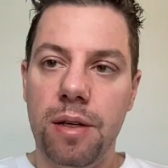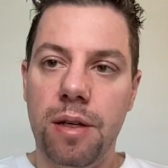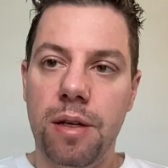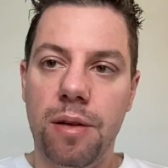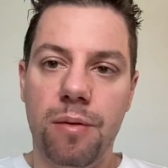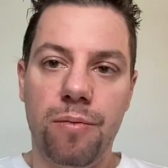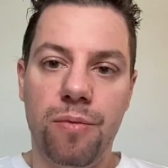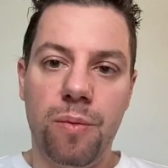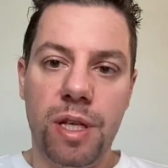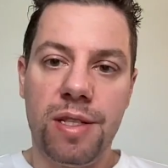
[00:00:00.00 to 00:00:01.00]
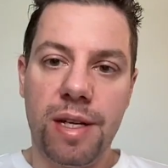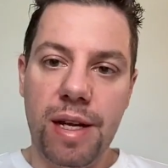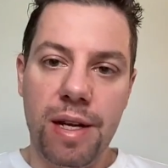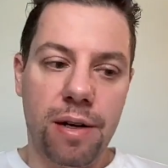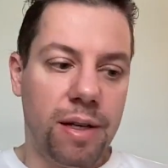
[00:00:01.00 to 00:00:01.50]
uh, is
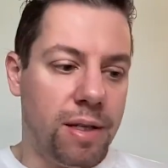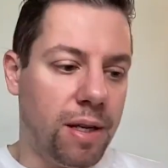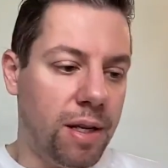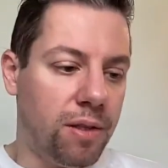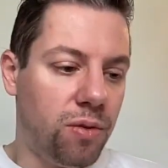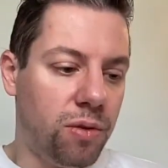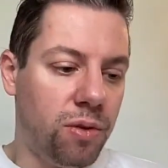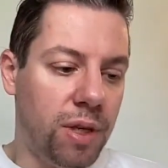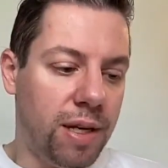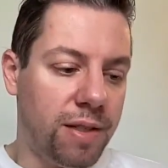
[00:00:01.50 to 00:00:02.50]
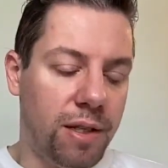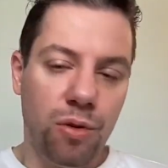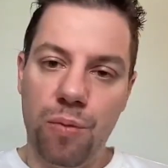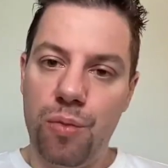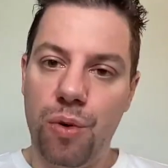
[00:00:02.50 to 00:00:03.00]
clear that they need to, you guys need to
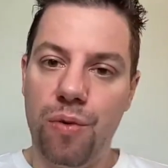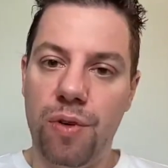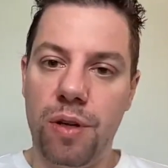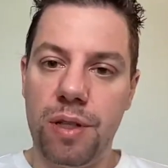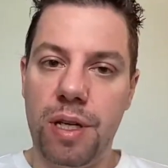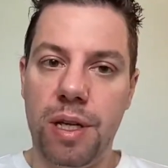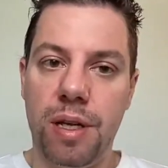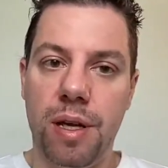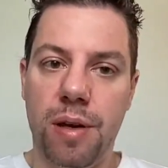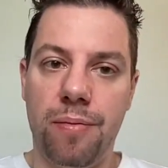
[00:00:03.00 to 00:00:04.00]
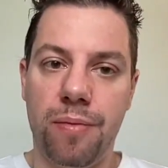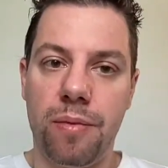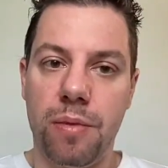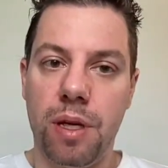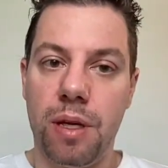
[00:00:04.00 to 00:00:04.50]
improve on the um,
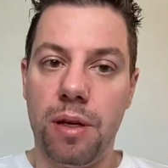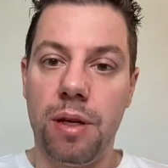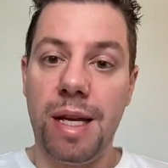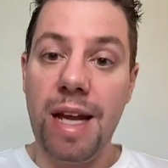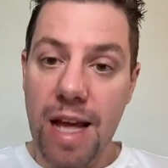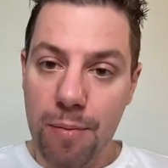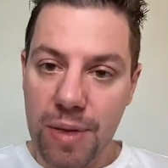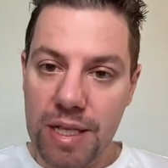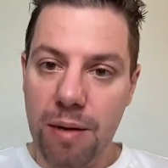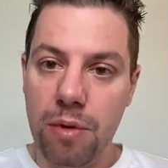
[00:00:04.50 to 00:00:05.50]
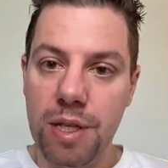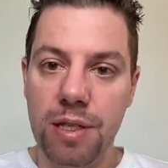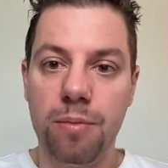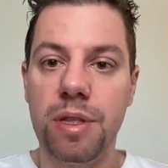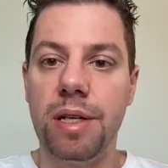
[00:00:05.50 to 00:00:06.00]
rehab
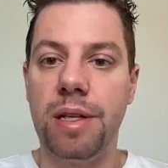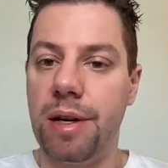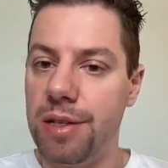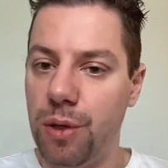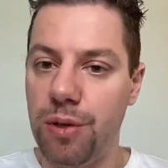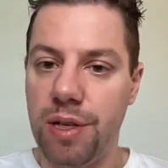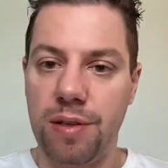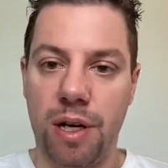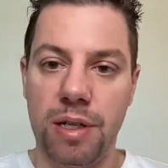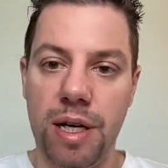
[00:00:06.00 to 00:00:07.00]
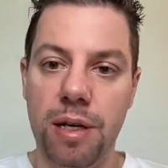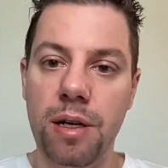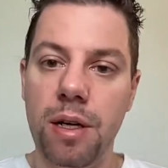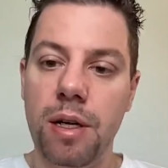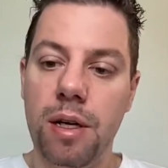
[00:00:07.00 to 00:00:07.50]
metabolism. The, the resources are there.
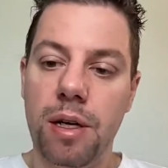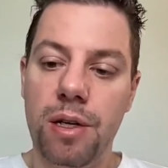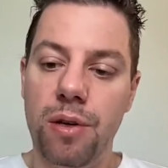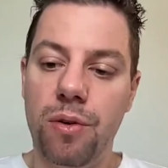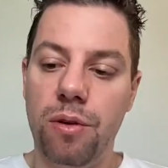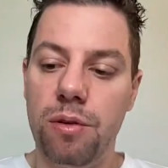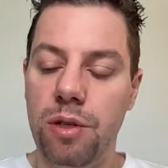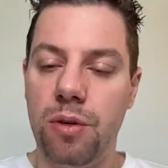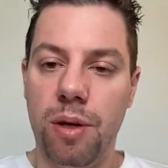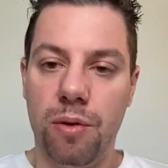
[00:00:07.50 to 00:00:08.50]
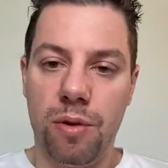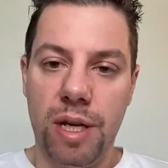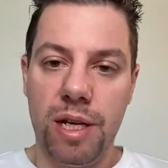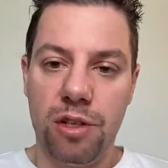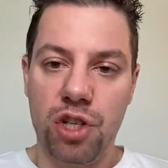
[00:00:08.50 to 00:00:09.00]
You you can
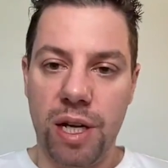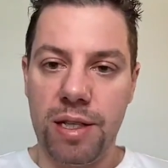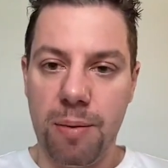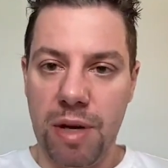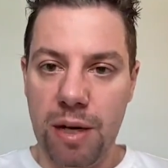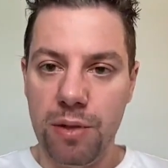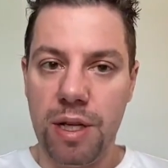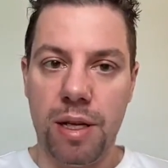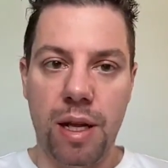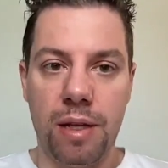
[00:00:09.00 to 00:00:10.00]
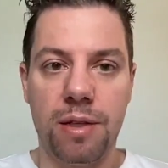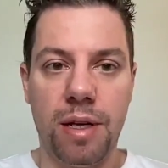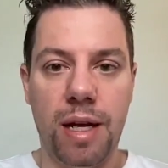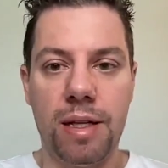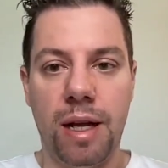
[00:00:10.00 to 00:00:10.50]
already check them out. And, and
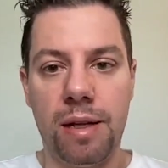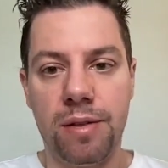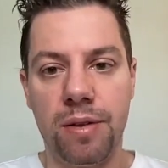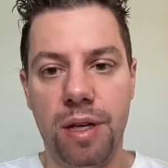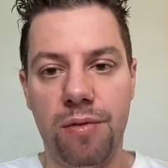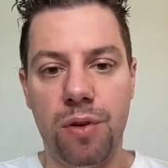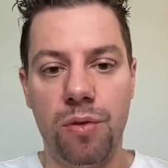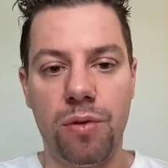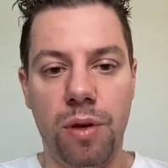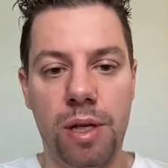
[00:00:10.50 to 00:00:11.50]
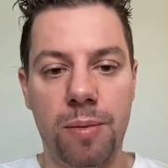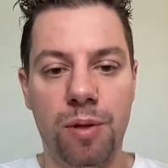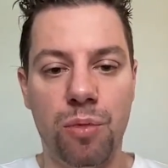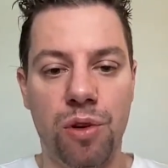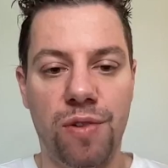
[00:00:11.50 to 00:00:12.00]
tonight I'll also give you a little bit
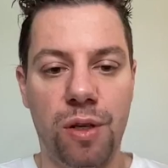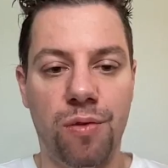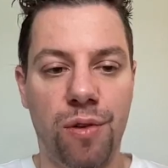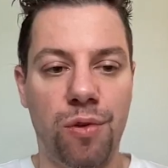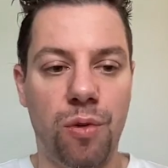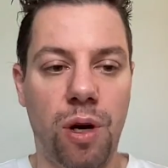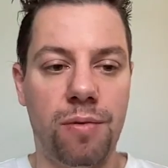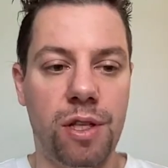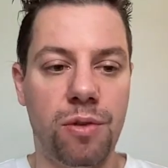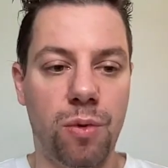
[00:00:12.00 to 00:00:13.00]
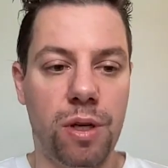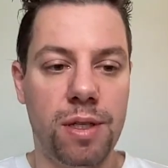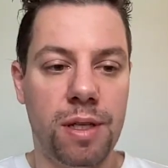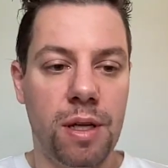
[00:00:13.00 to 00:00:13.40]
more of an overview of how this works.